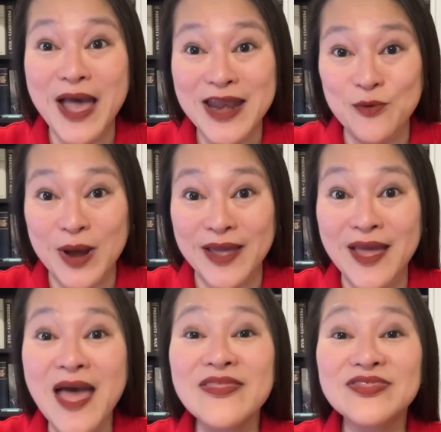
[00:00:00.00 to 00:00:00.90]
anyway,
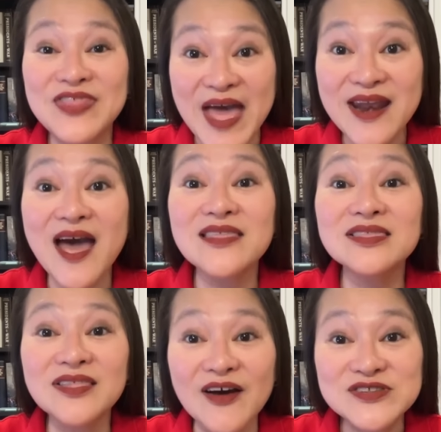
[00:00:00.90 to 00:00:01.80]
then I'd
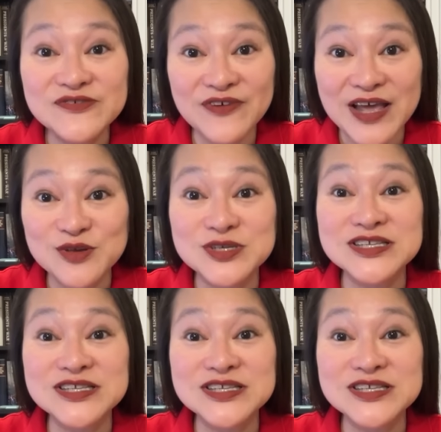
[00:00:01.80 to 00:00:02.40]
love to invite you to